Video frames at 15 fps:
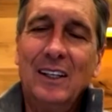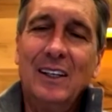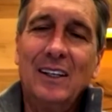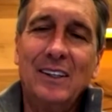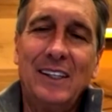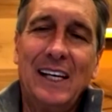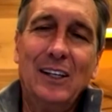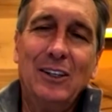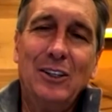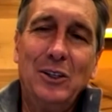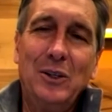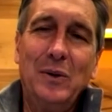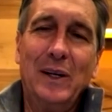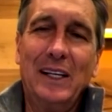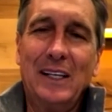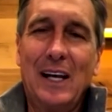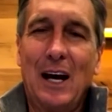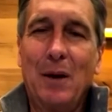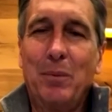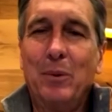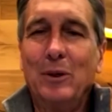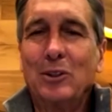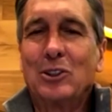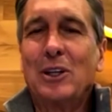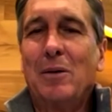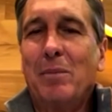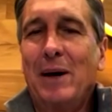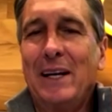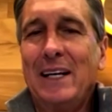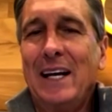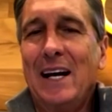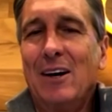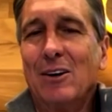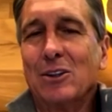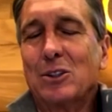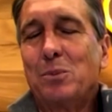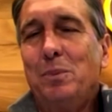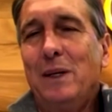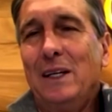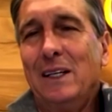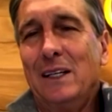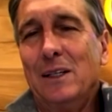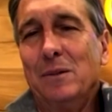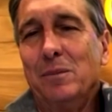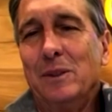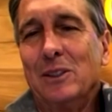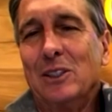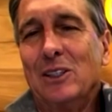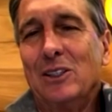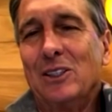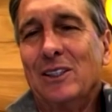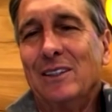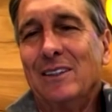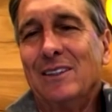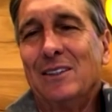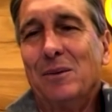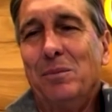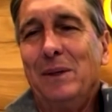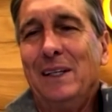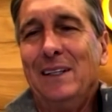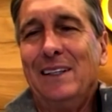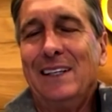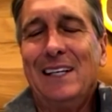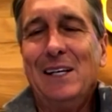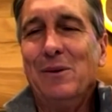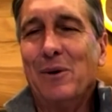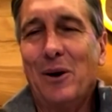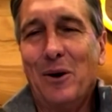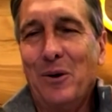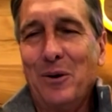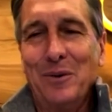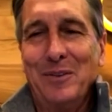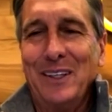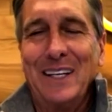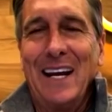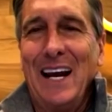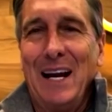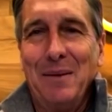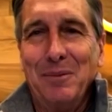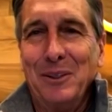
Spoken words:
then do you end up with somebody else being in a position to be the hero of the game?